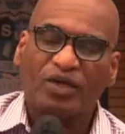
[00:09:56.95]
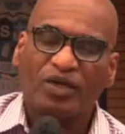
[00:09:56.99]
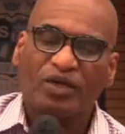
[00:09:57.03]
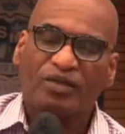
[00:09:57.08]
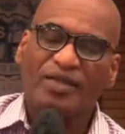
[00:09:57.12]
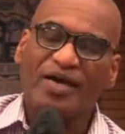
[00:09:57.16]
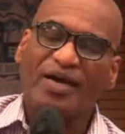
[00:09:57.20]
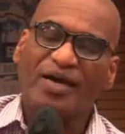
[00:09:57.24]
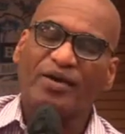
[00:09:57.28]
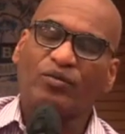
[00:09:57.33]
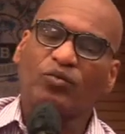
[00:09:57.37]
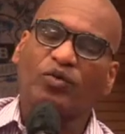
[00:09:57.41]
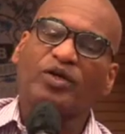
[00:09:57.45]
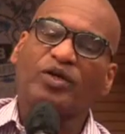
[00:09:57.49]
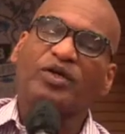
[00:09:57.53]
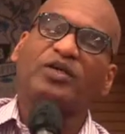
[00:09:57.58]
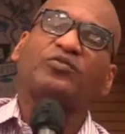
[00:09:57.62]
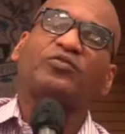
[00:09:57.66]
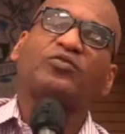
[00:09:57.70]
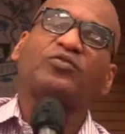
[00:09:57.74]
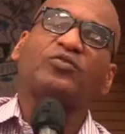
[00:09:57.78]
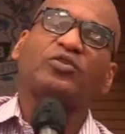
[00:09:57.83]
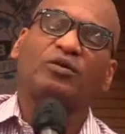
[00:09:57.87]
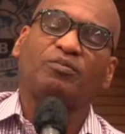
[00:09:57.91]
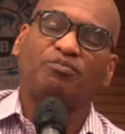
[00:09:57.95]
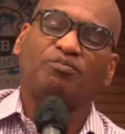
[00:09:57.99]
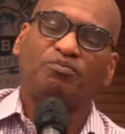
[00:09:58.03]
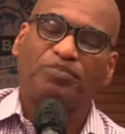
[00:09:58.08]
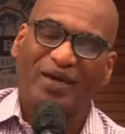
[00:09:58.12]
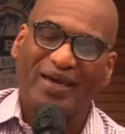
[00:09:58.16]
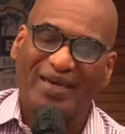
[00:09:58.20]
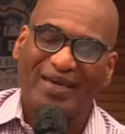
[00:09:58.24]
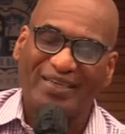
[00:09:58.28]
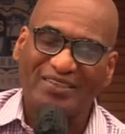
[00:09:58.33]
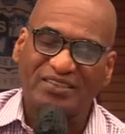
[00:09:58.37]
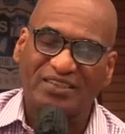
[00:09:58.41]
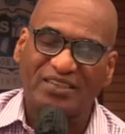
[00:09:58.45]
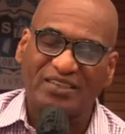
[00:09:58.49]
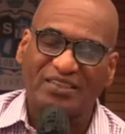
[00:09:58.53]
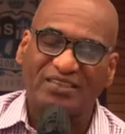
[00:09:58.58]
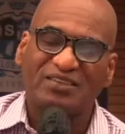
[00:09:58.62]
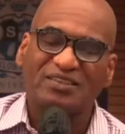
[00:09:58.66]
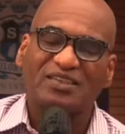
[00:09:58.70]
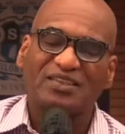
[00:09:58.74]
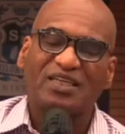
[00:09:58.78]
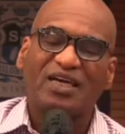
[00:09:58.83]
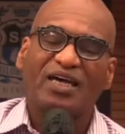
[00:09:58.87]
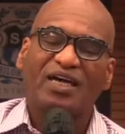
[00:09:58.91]
that we through the
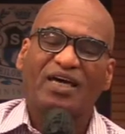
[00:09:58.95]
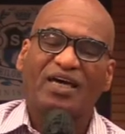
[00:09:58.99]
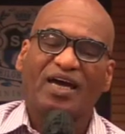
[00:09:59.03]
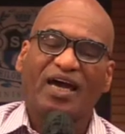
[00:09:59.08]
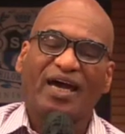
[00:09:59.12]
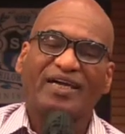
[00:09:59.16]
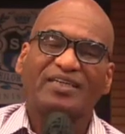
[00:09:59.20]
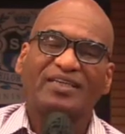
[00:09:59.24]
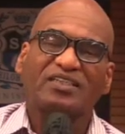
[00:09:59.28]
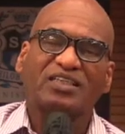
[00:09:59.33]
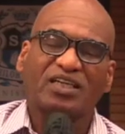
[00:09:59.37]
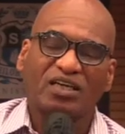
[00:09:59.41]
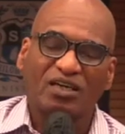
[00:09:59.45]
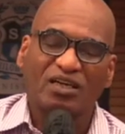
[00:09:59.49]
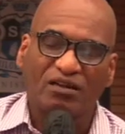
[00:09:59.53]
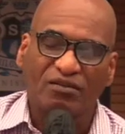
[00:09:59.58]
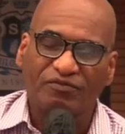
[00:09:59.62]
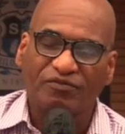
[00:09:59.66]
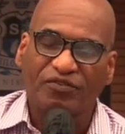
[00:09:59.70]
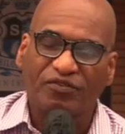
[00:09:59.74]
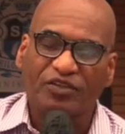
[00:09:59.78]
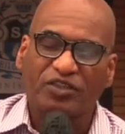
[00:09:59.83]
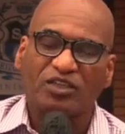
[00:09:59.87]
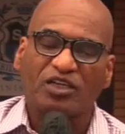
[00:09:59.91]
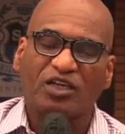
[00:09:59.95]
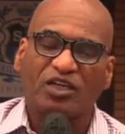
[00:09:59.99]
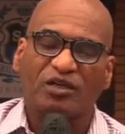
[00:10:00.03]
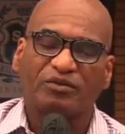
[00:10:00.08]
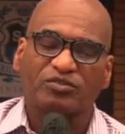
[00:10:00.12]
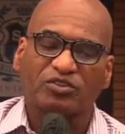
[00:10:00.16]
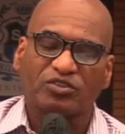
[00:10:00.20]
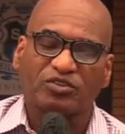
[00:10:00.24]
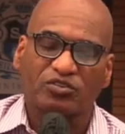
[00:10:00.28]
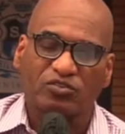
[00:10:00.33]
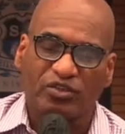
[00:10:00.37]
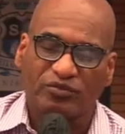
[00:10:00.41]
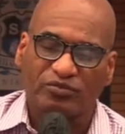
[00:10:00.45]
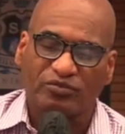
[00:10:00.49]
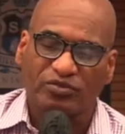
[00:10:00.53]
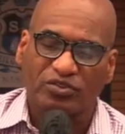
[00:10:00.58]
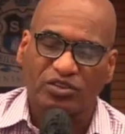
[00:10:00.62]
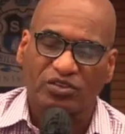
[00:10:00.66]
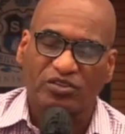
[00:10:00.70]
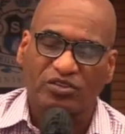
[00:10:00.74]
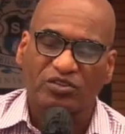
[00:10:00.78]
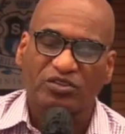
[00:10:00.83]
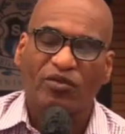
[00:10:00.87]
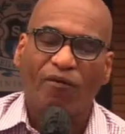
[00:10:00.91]
patience and comfort of
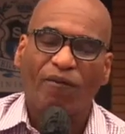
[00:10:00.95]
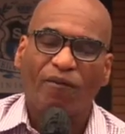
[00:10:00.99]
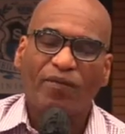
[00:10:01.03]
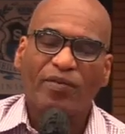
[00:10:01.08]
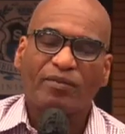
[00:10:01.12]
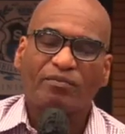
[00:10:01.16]
Scriptures